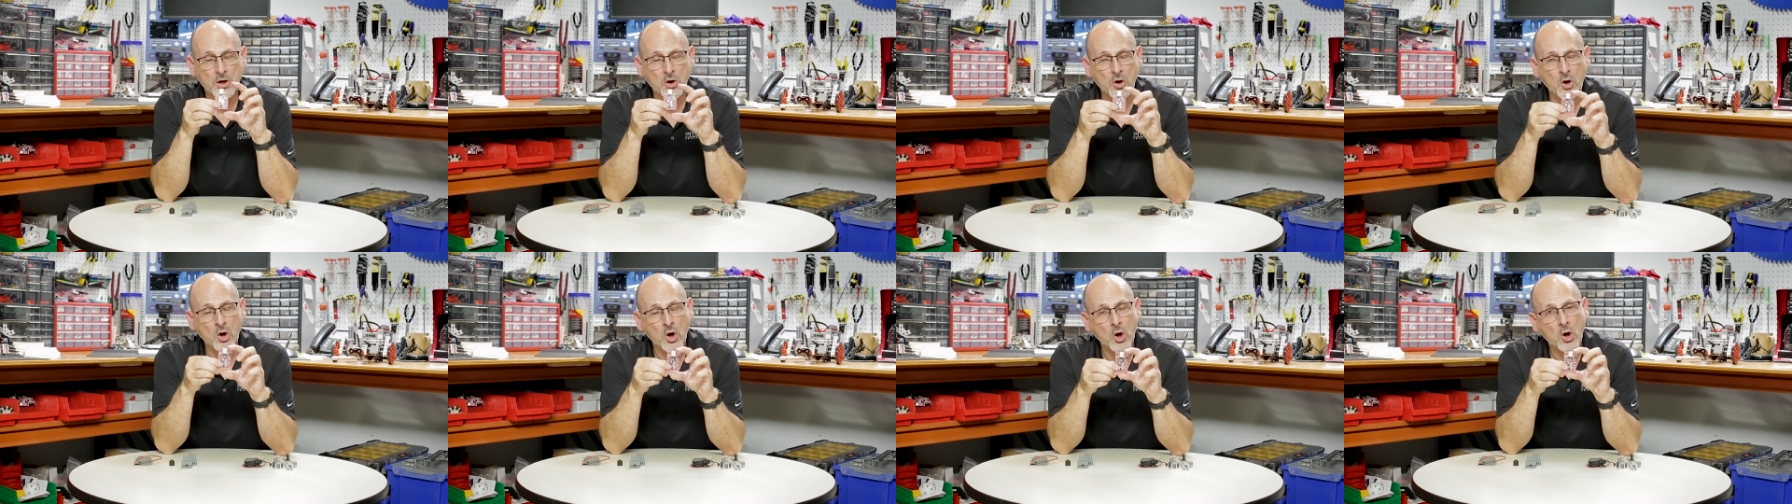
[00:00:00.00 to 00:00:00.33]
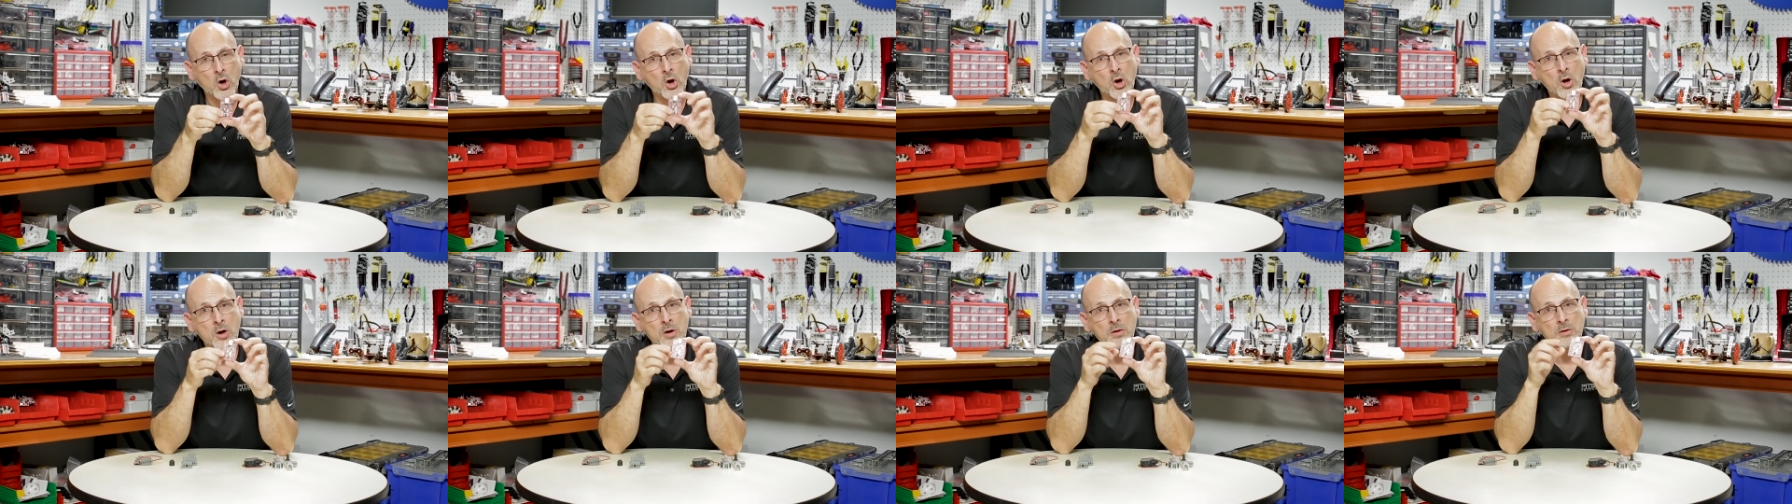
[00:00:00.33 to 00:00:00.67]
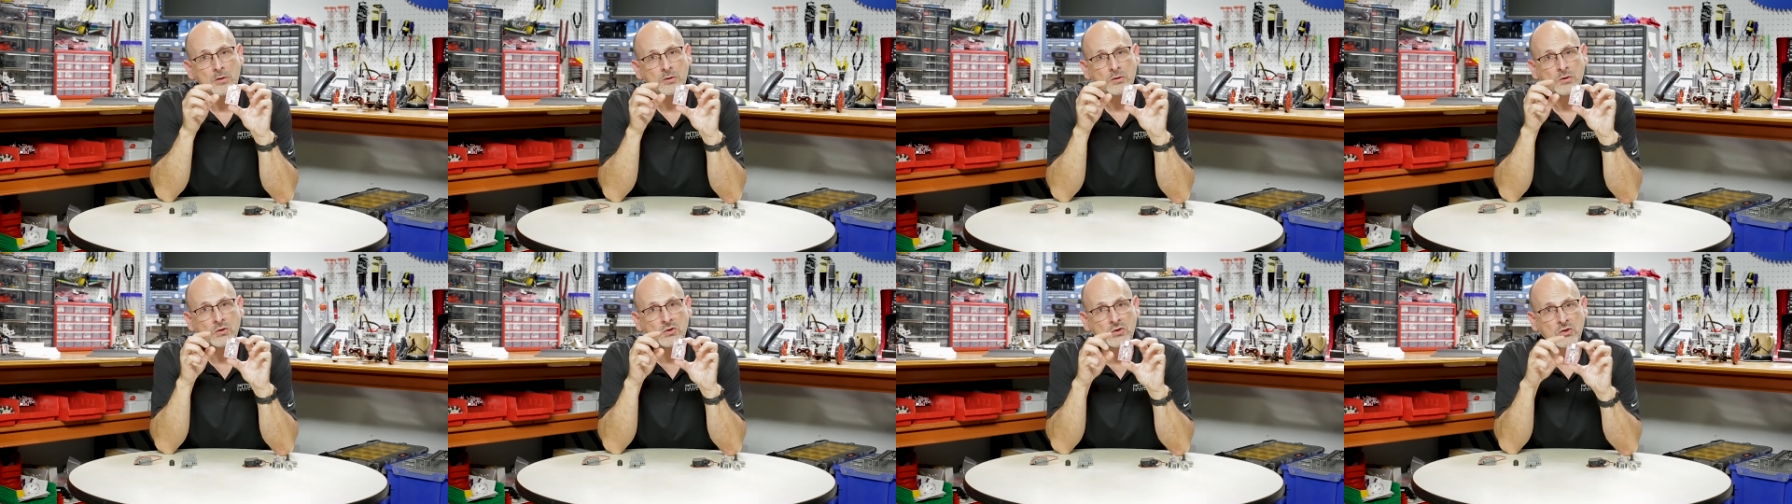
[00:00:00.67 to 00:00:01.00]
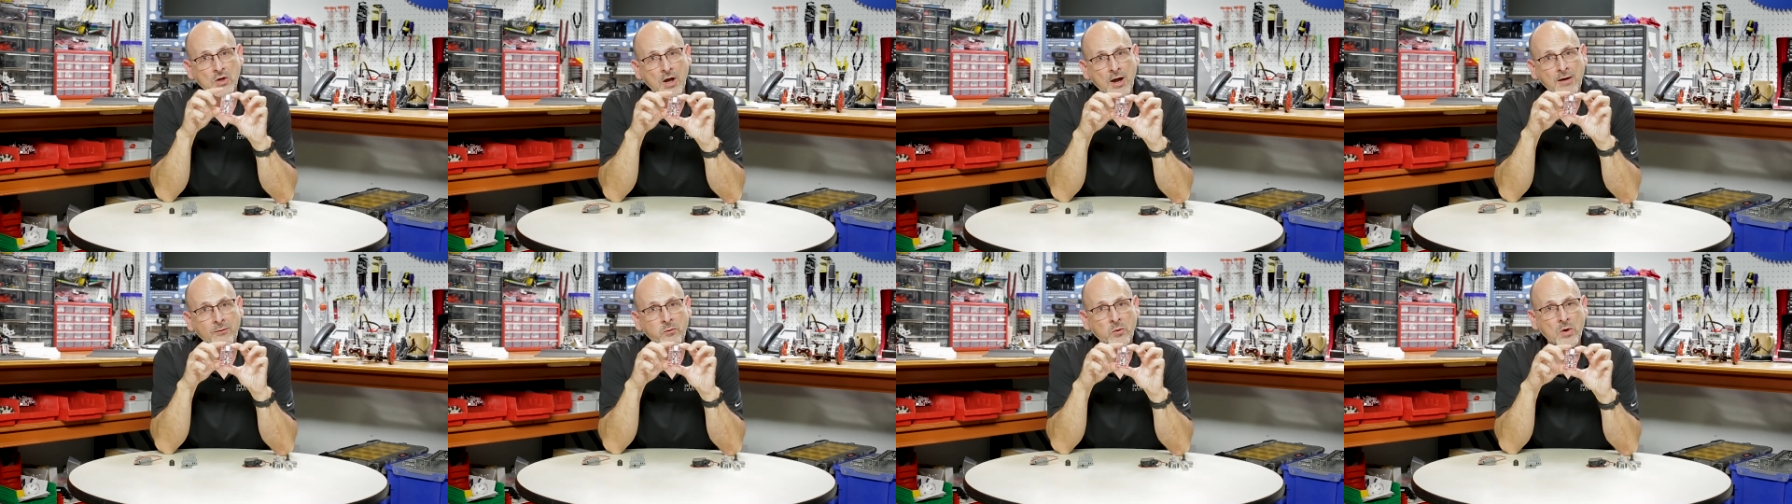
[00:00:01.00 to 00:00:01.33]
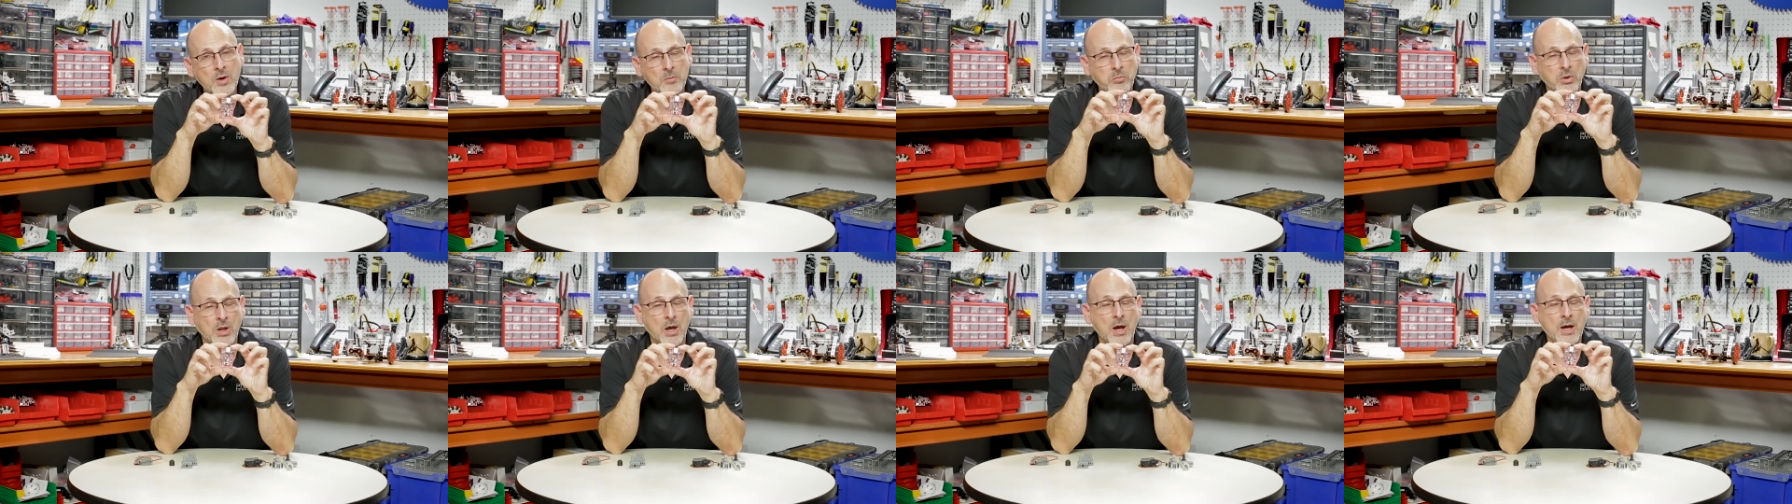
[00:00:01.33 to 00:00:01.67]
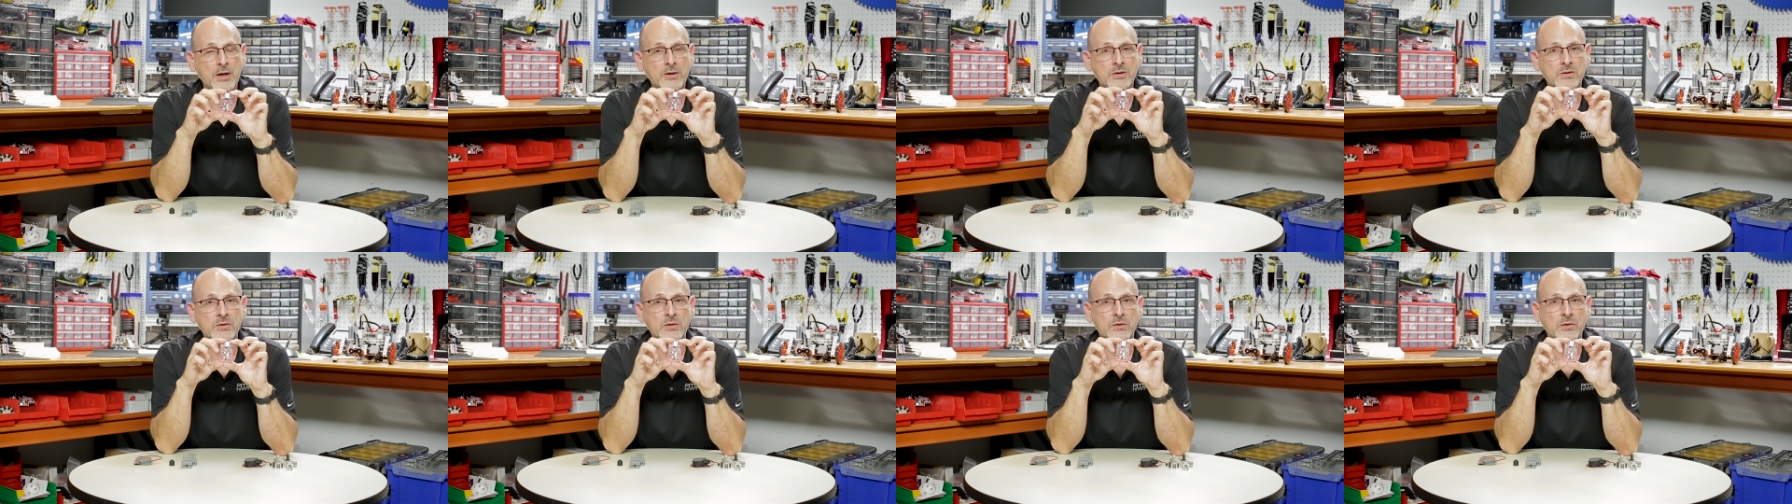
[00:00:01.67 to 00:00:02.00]
There are software
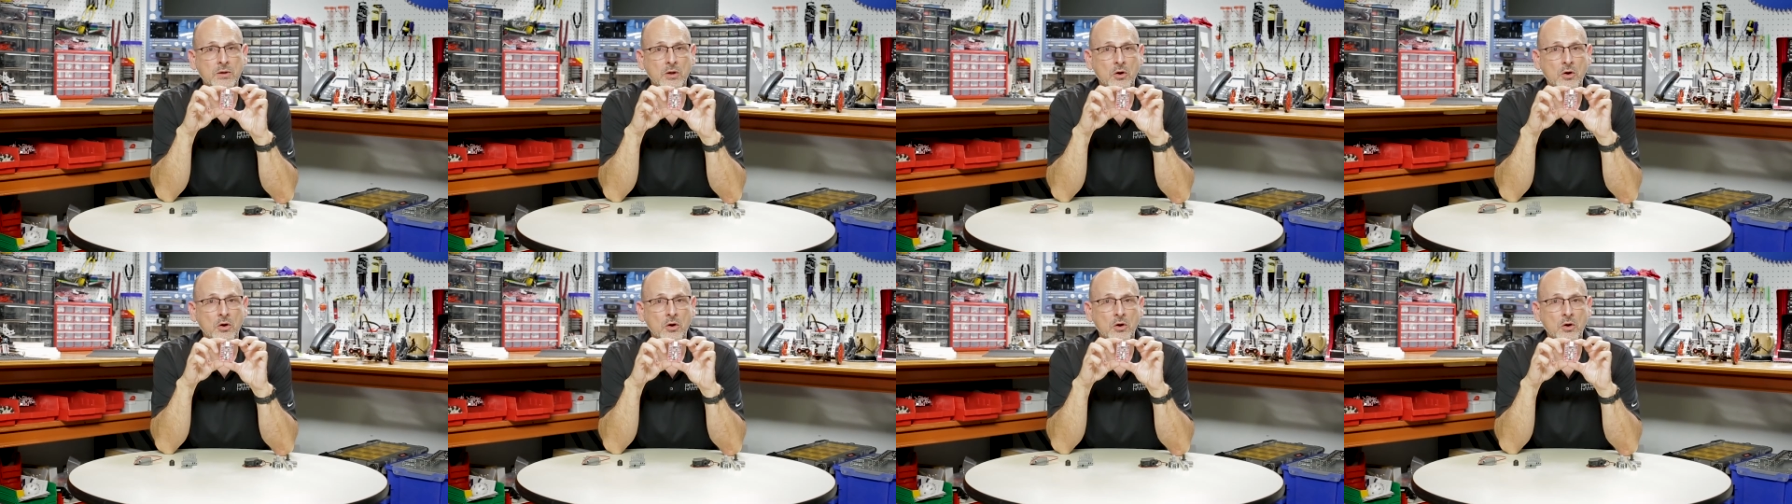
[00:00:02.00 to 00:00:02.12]
blocks